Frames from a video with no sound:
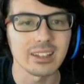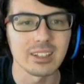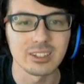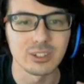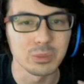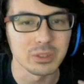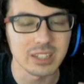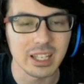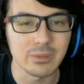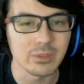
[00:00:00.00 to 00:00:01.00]
the Super
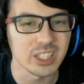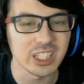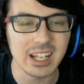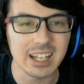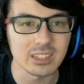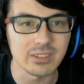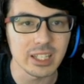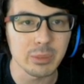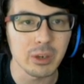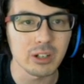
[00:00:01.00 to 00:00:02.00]
Saiyan Vegeta as a
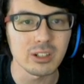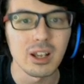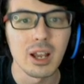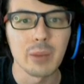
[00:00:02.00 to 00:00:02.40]
linking partner,